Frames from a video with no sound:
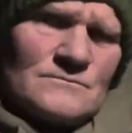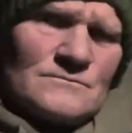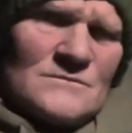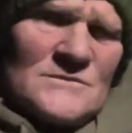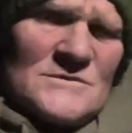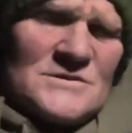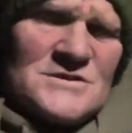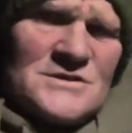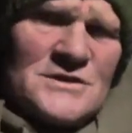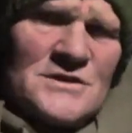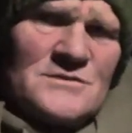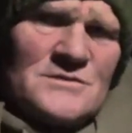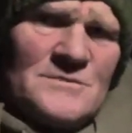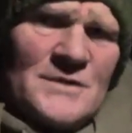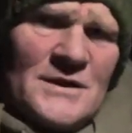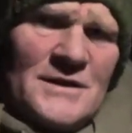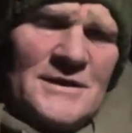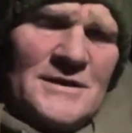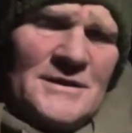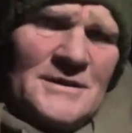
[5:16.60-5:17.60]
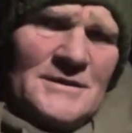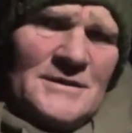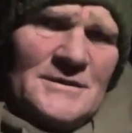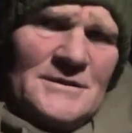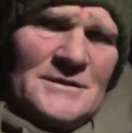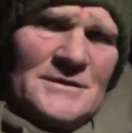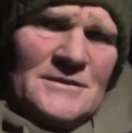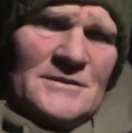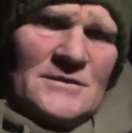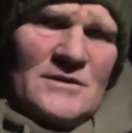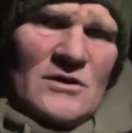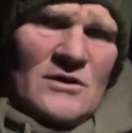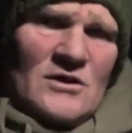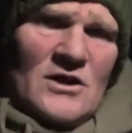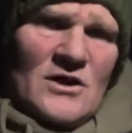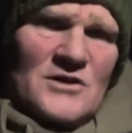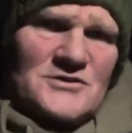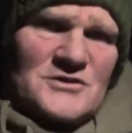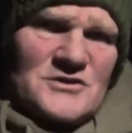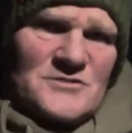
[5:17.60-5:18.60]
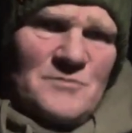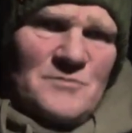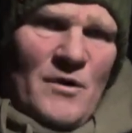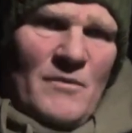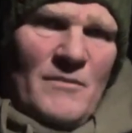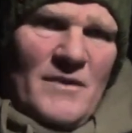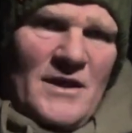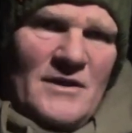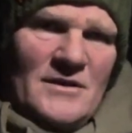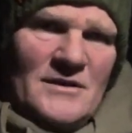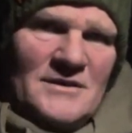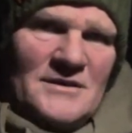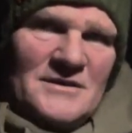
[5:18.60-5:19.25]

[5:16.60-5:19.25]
excuse me, I cast the spom out